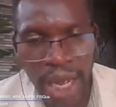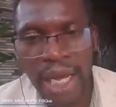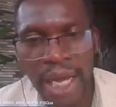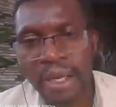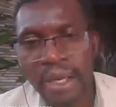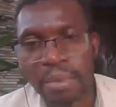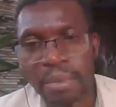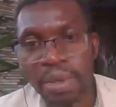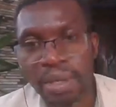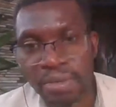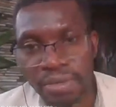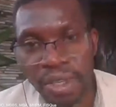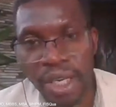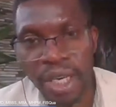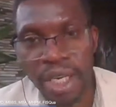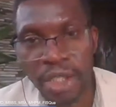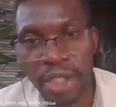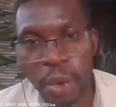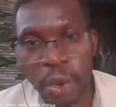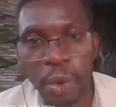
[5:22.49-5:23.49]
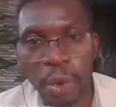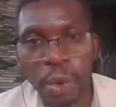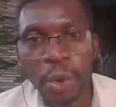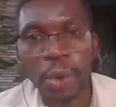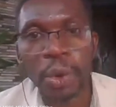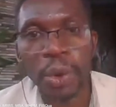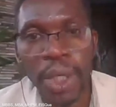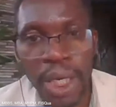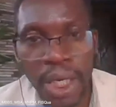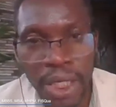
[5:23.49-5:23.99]
had the privilege to
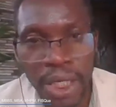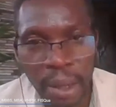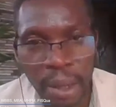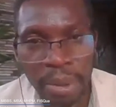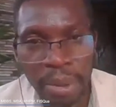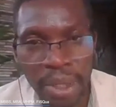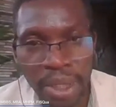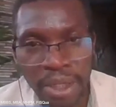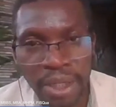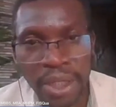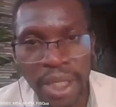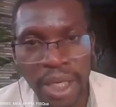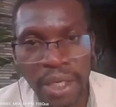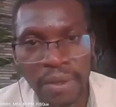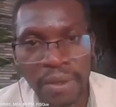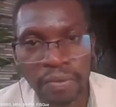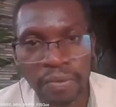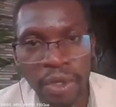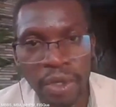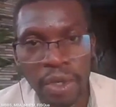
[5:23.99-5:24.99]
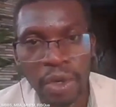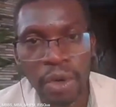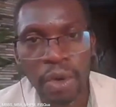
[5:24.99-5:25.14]
train their personnel